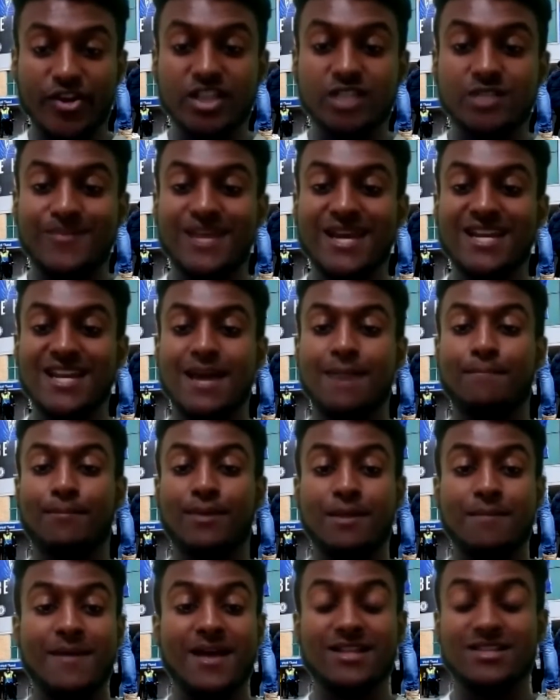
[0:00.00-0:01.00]
been
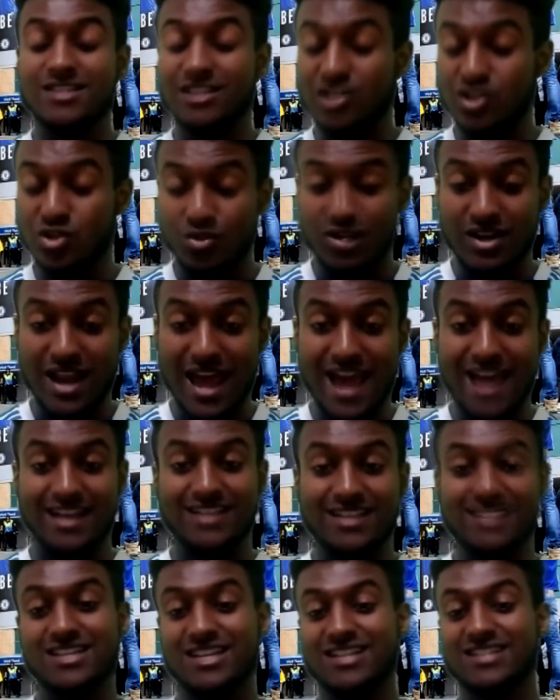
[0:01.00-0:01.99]
implemented to an
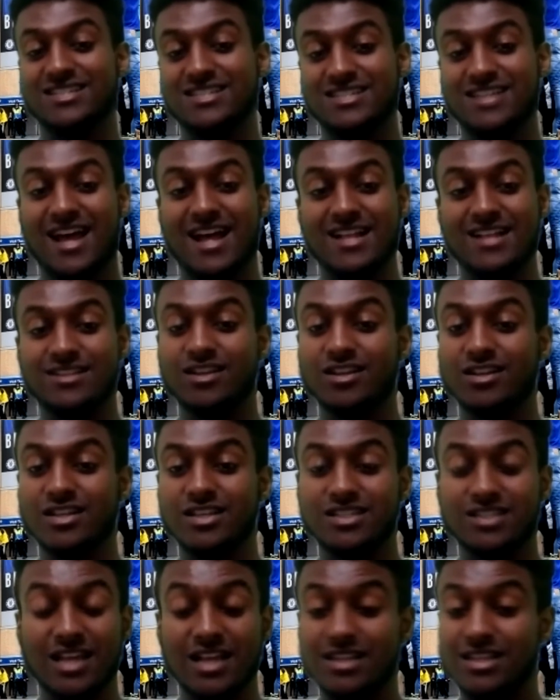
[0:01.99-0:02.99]
excellent standard. He
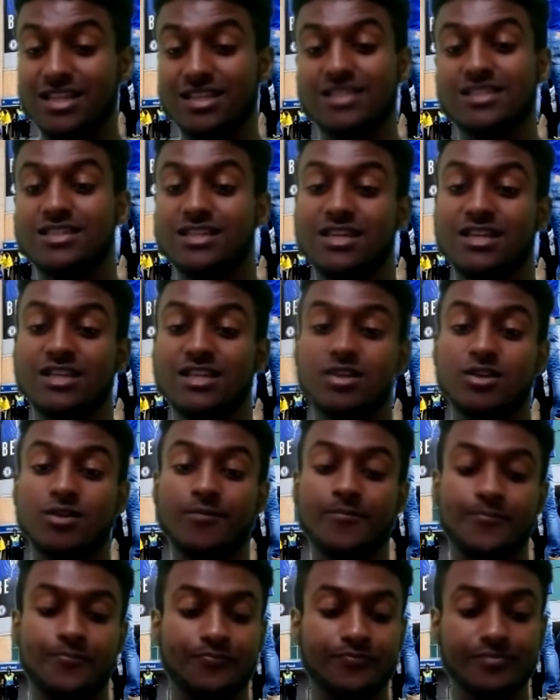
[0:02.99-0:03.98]
said this season
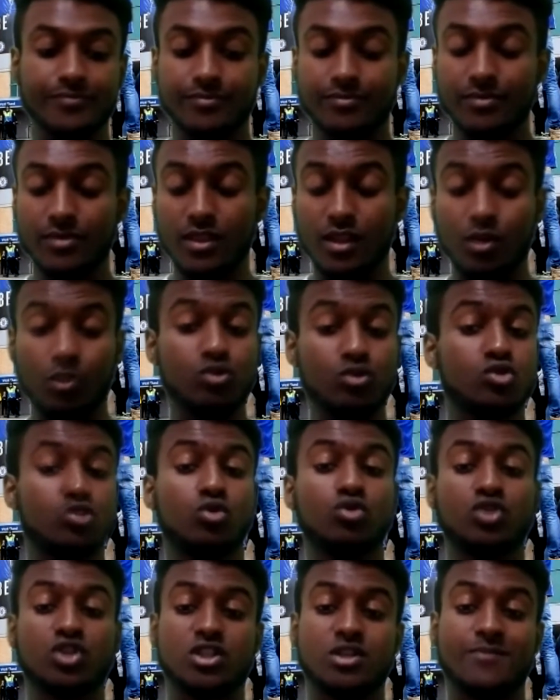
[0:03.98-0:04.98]
was all
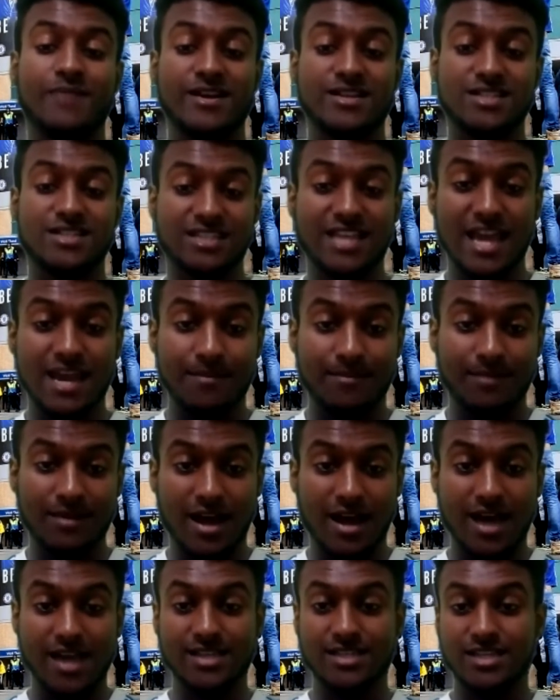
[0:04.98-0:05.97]
just about
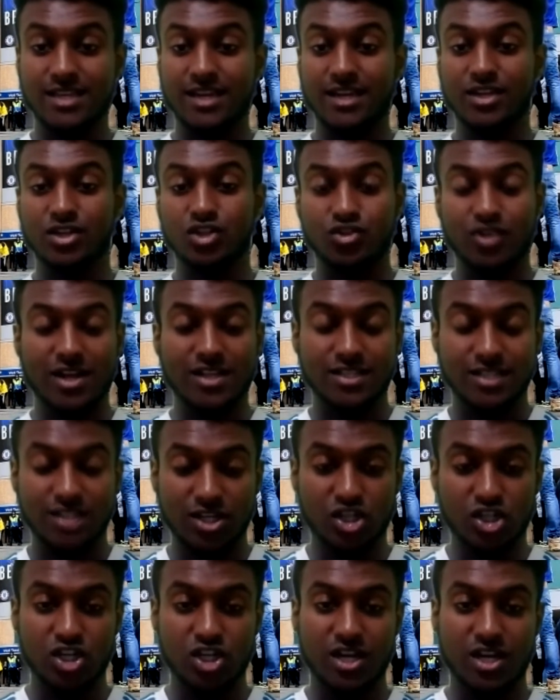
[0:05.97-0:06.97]
stabilizing and
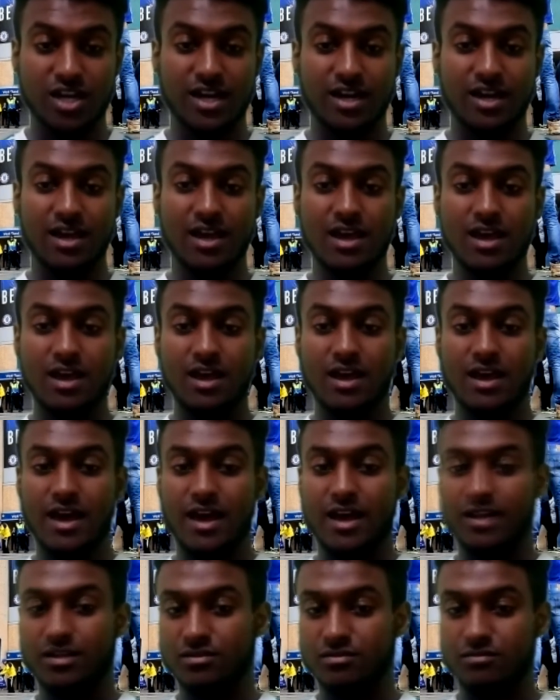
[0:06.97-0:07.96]
transitioning
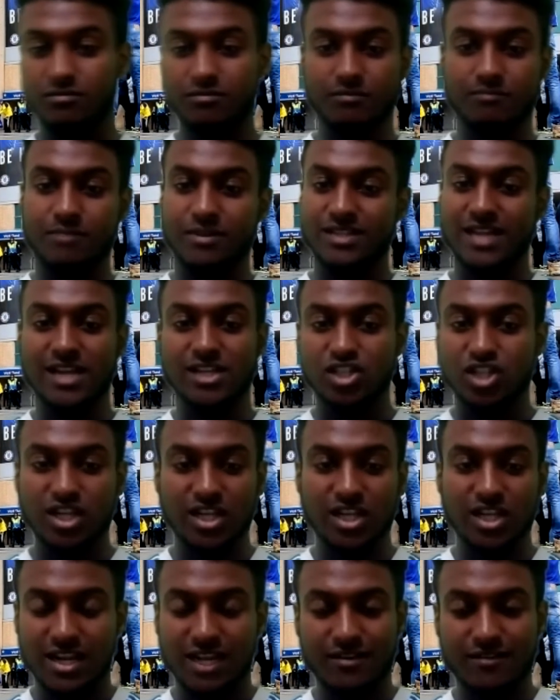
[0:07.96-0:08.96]
and potentially
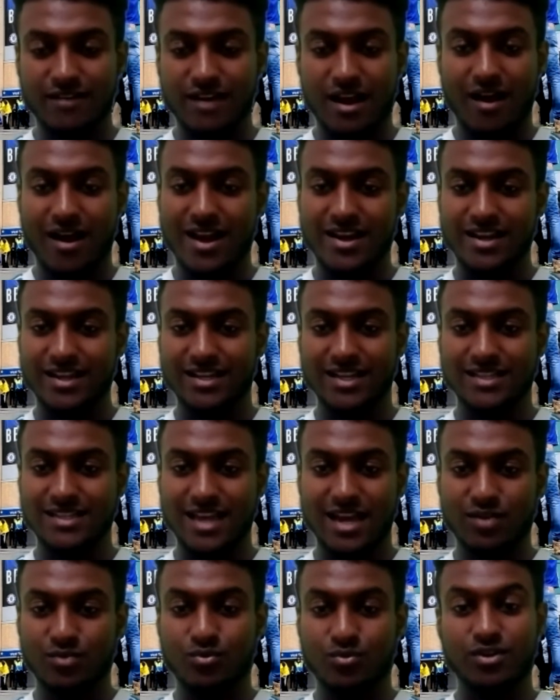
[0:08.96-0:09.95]
clearing out any of the
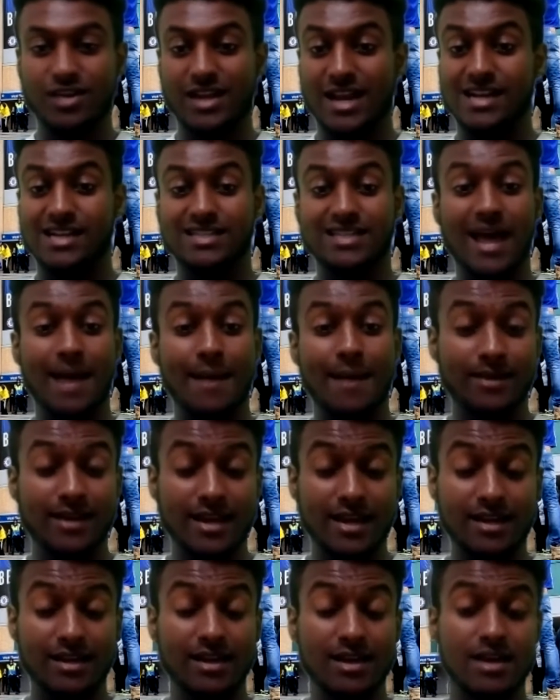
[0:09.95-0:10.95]
deadwood, and it's
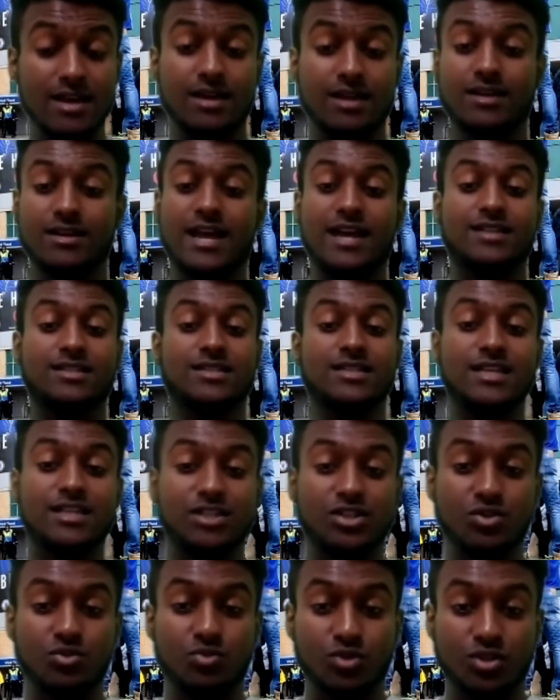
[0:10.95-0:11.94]
happening. Next
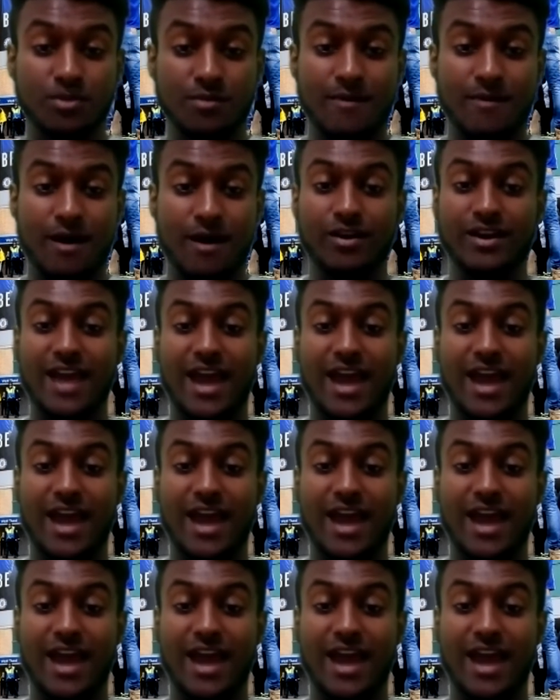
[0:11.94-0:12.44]
season was about